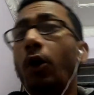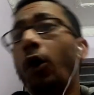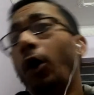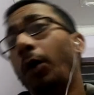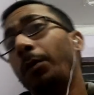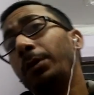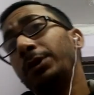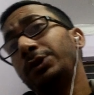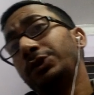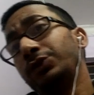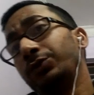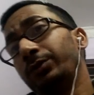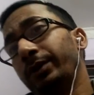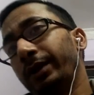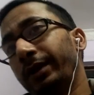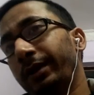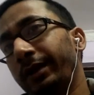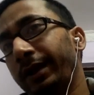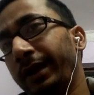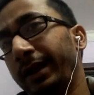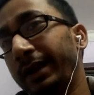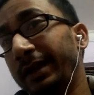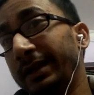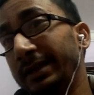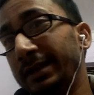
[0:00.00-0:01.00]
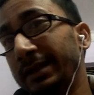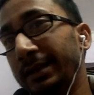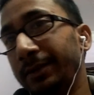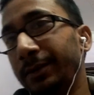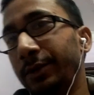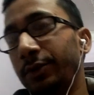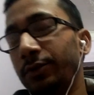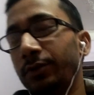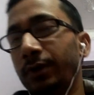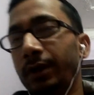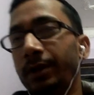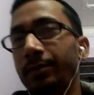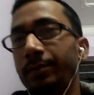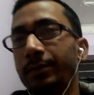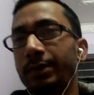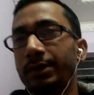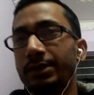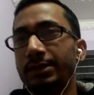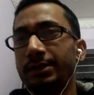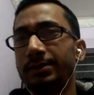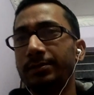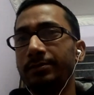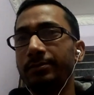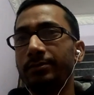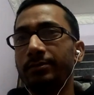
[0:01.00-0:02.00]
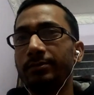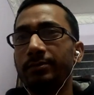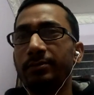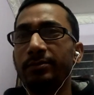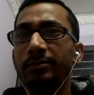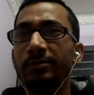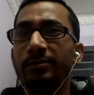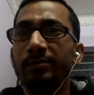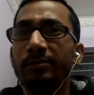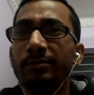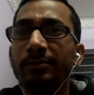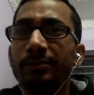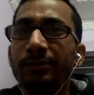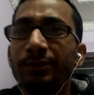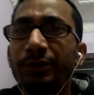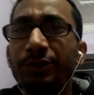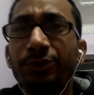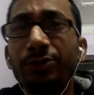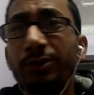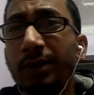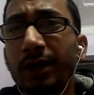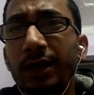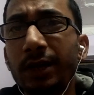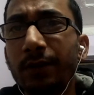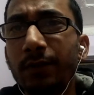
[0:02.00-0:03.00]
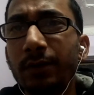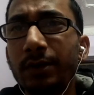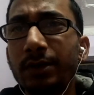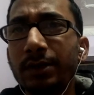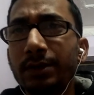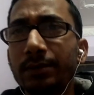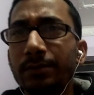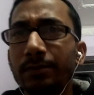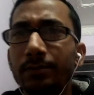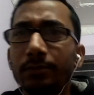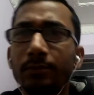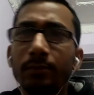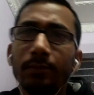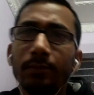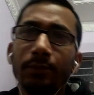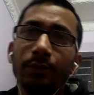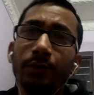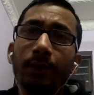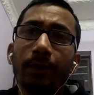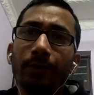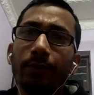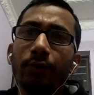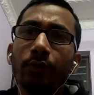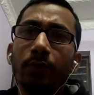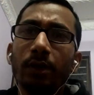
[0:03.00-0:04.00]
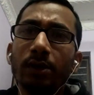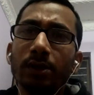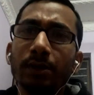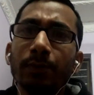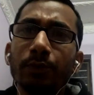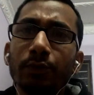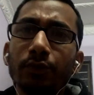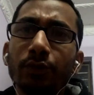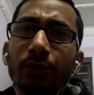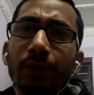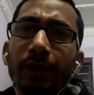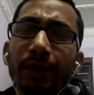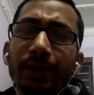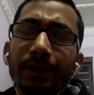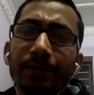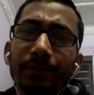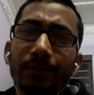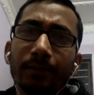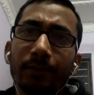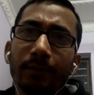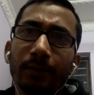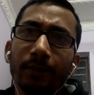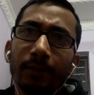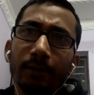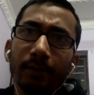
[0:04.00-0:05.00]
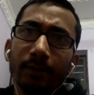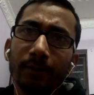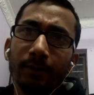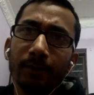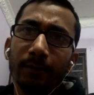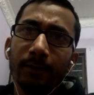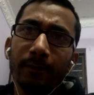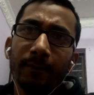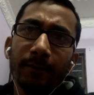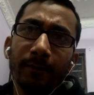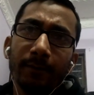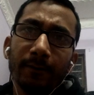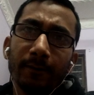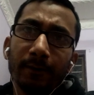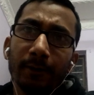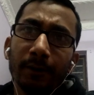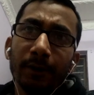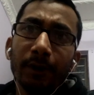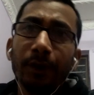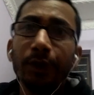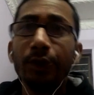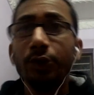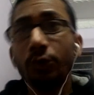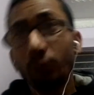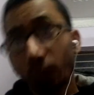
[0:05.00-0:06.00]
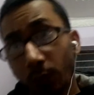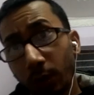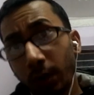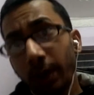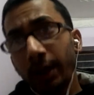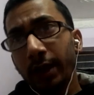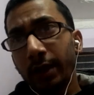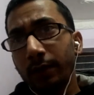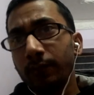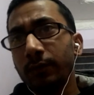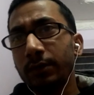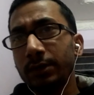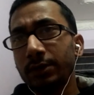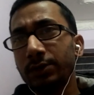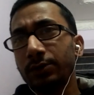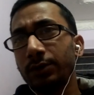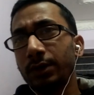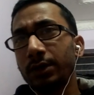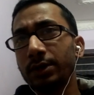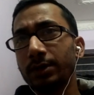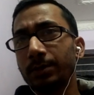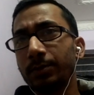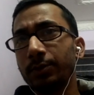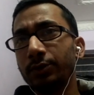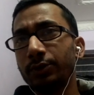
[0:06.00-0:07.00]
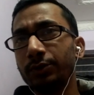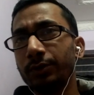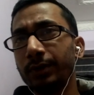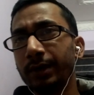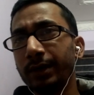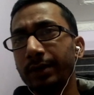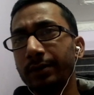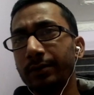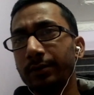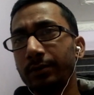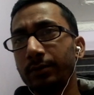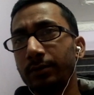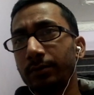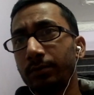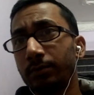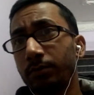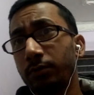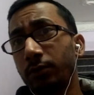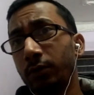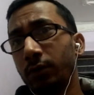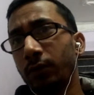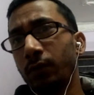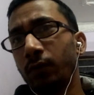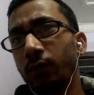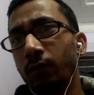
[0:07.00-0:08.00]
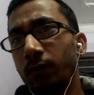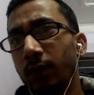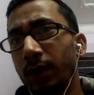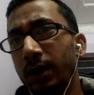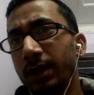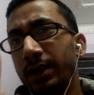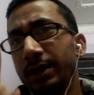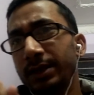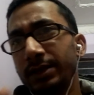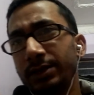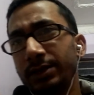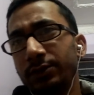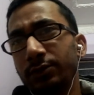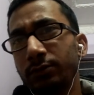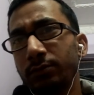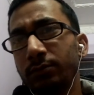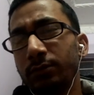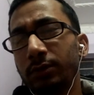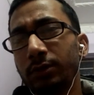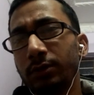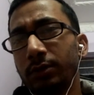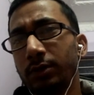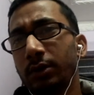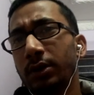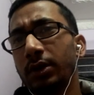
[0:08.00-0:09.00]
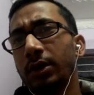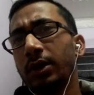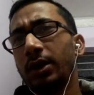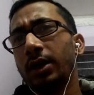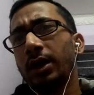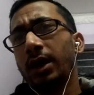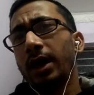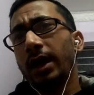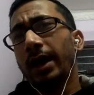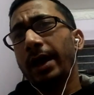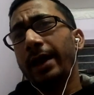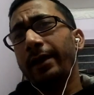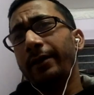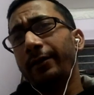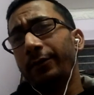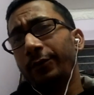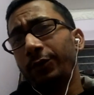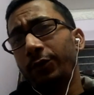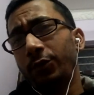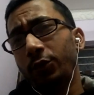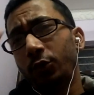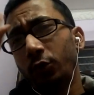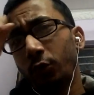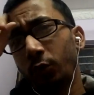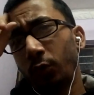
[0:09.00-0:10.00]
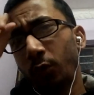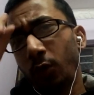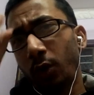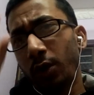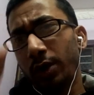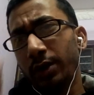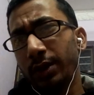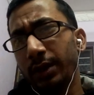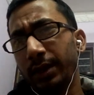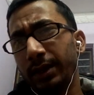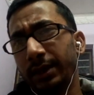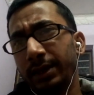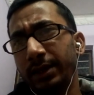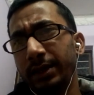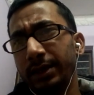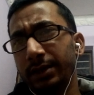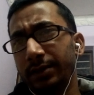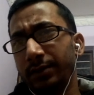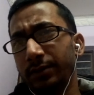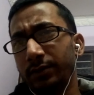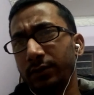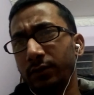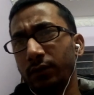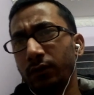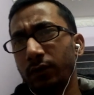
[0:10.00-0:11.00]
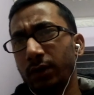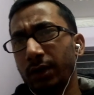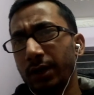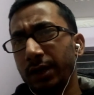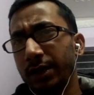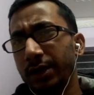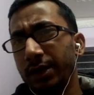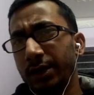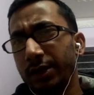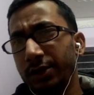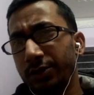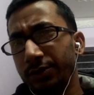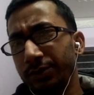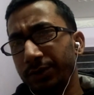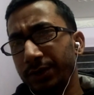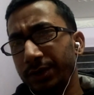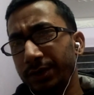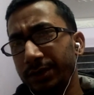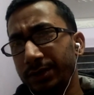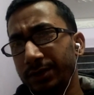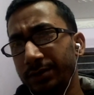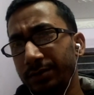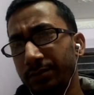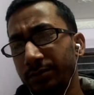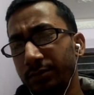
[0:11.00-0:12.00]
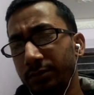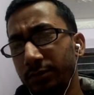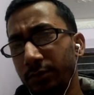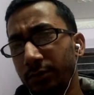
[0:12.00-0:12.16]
How much you can write in 7 to 9 minutes? 200 words? You are supposed to write? 200 words you are supposed to write for one issue, and throughout the year, 1 year, 2 years,